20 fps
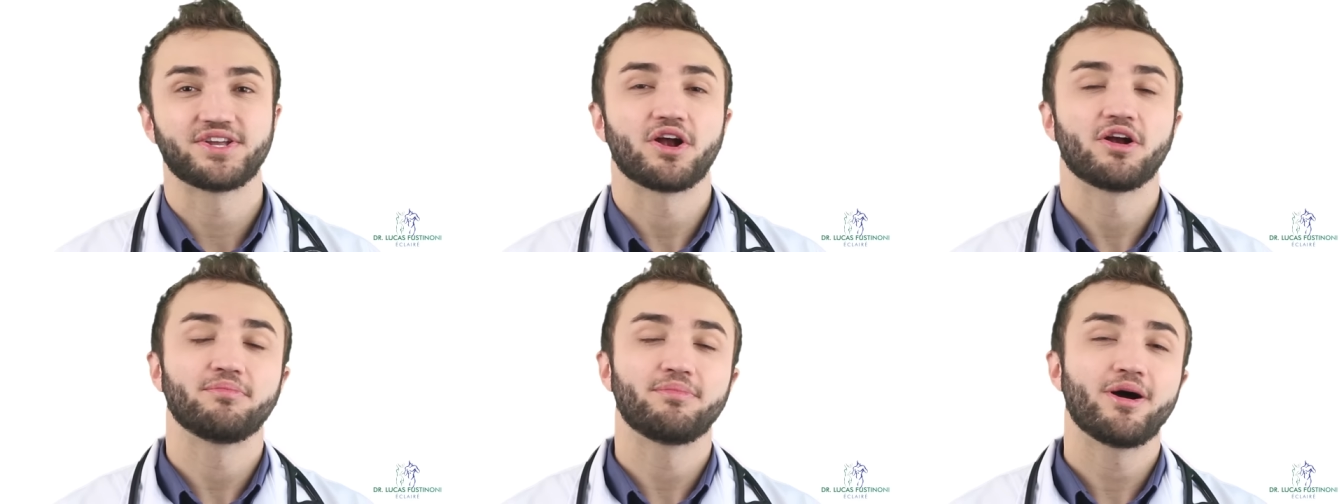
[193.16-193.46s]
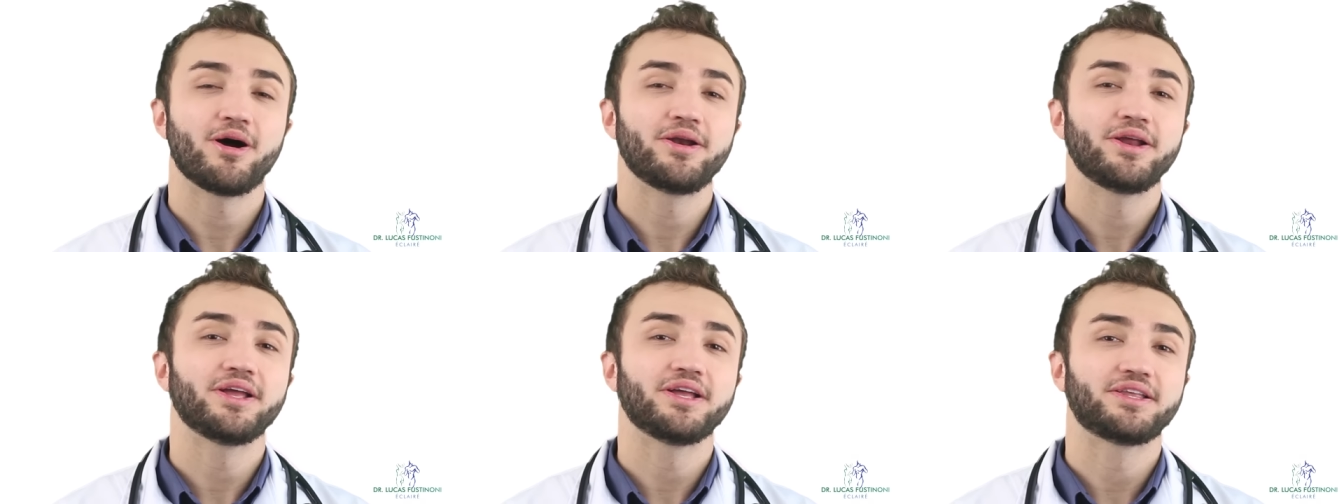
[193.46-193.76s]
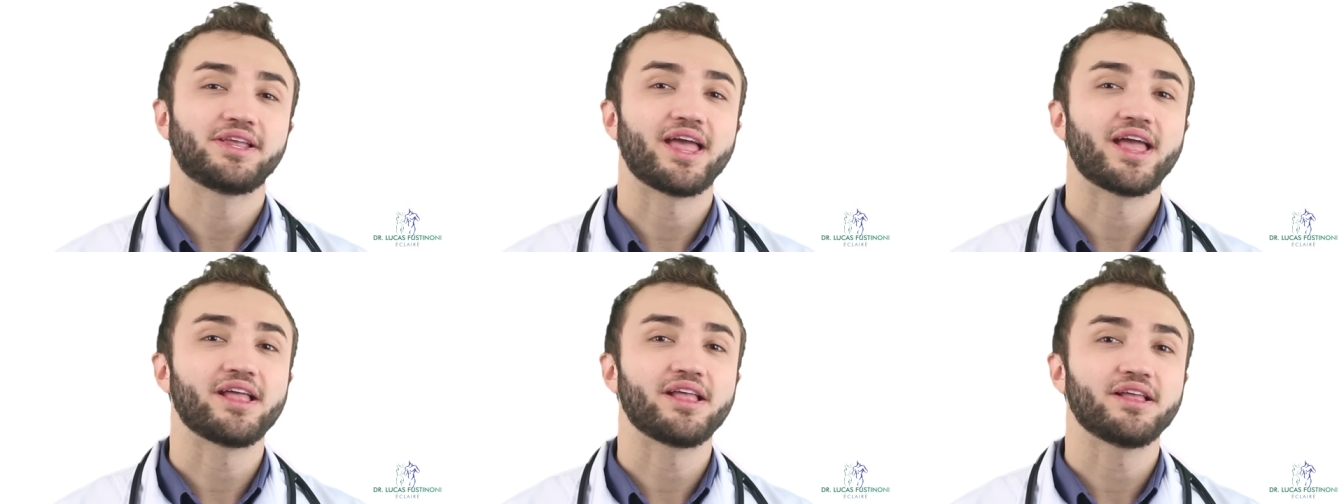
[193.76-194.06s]
our body
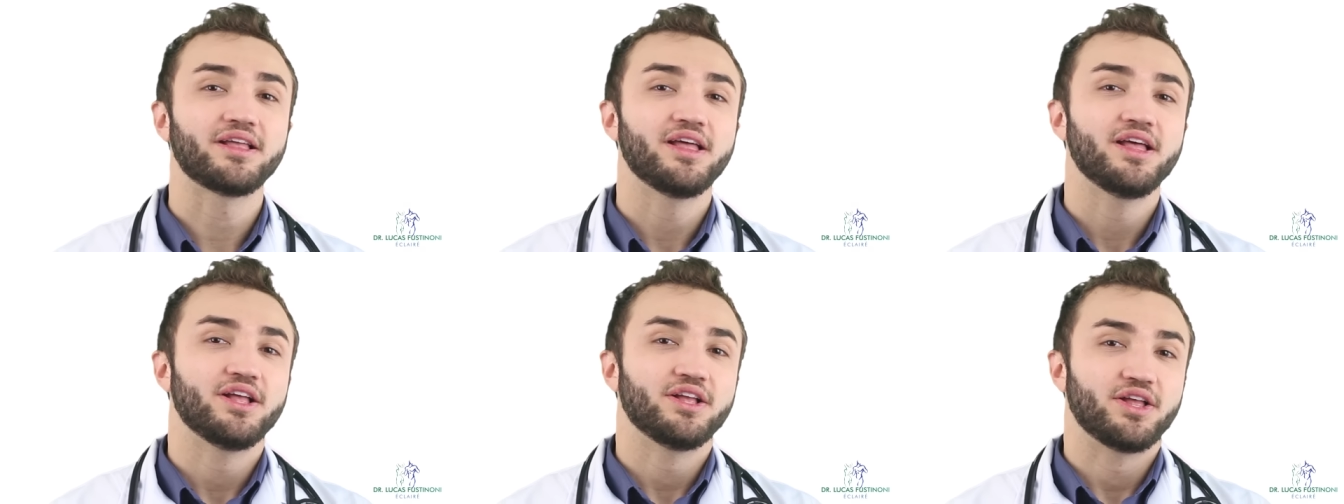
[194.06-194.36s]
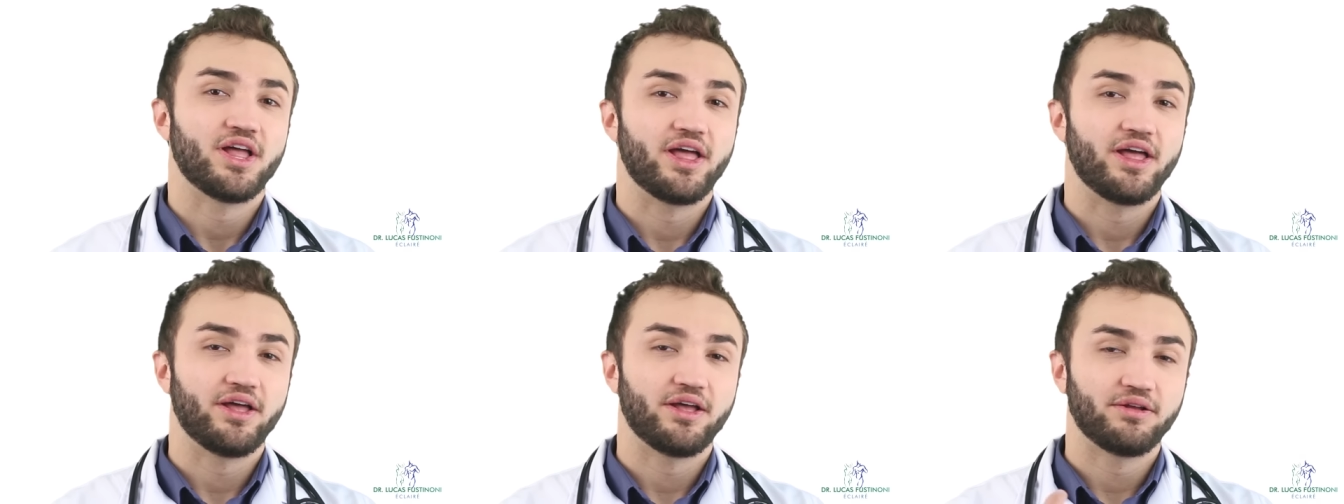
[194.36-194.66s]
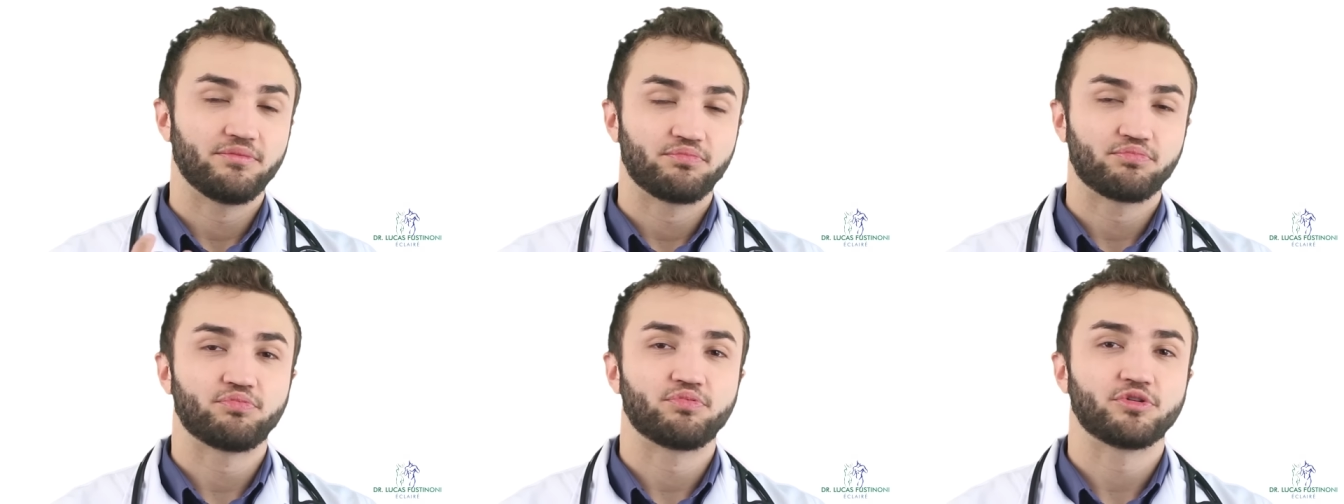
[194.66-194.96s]
can
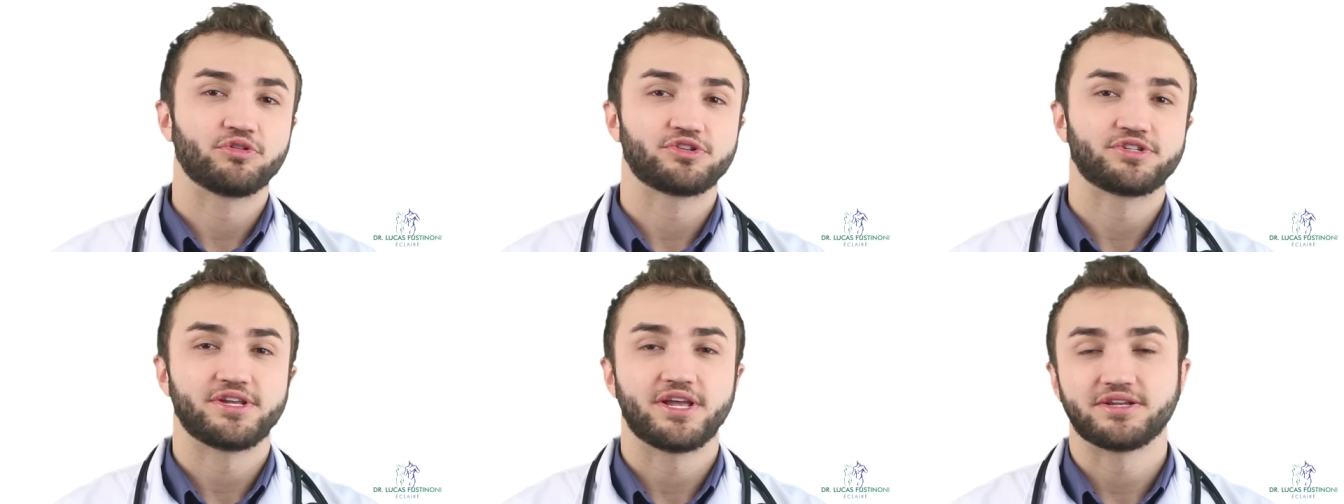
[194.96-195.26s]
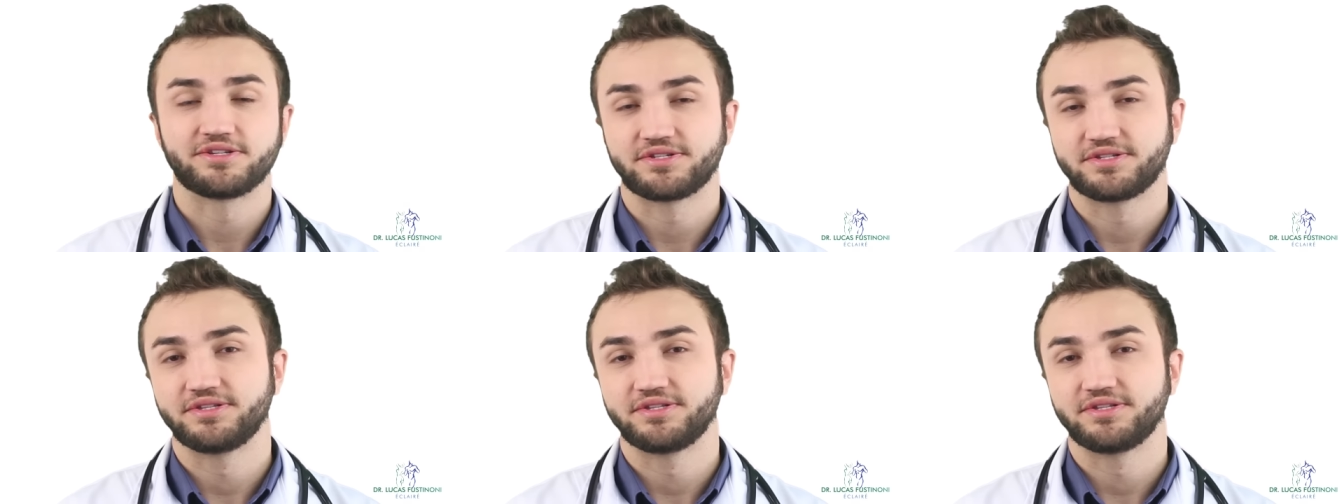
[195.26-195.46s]
process